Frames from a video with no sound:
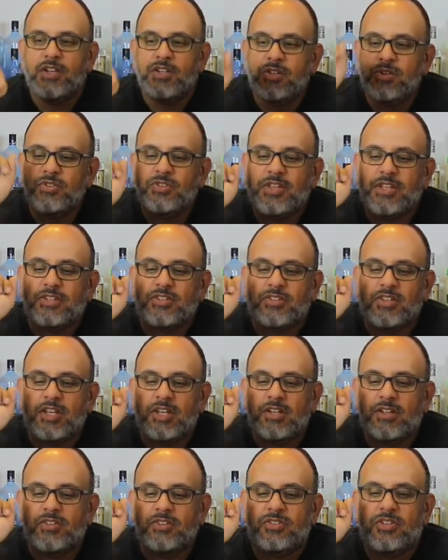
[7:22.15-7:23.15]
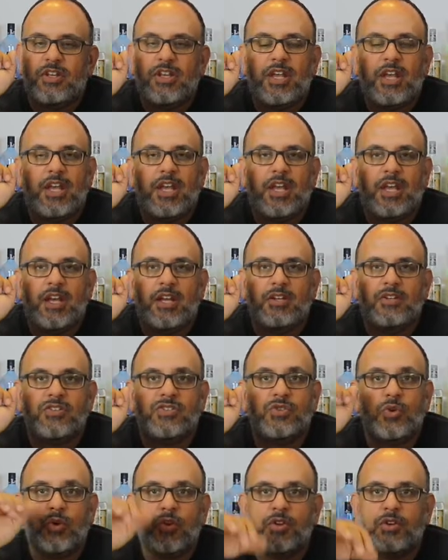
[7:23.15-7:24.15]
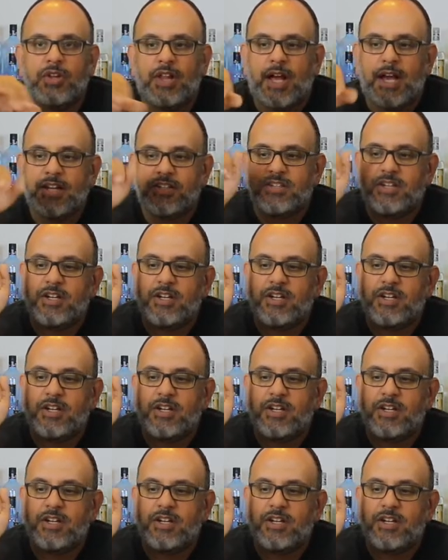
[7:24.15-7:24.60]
use these things and store their lines